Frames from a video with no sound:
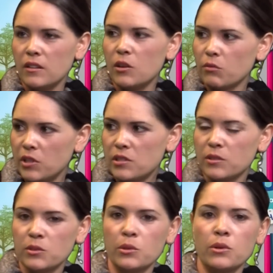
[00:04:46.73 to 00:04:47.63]
you know, reach
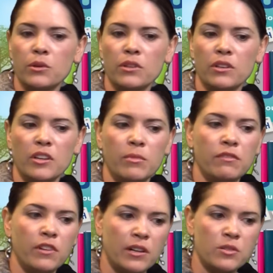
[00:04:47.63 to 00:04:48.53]
this goal, you're going to be
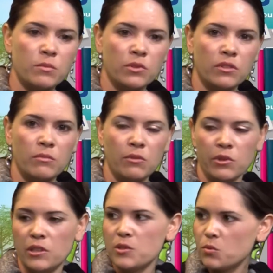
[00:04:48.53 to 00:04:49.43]
flexible and be
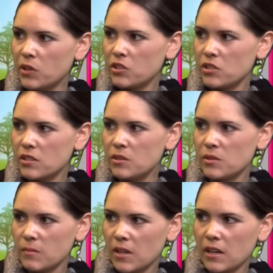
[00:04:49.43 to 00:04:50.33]
willing to switch and do
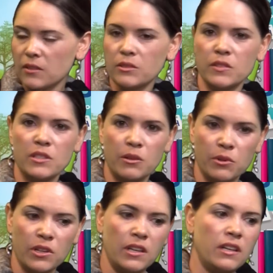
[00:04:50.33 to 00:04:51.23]
something else if it's not
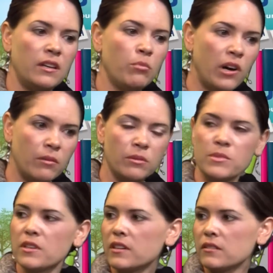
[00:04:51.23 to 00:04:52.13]
working, and problem
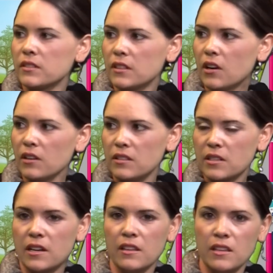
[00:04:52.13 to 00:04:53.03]
solve, and all these
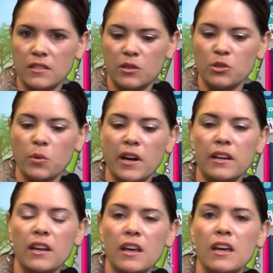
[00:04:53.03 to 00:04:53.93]
kind of things intertwine.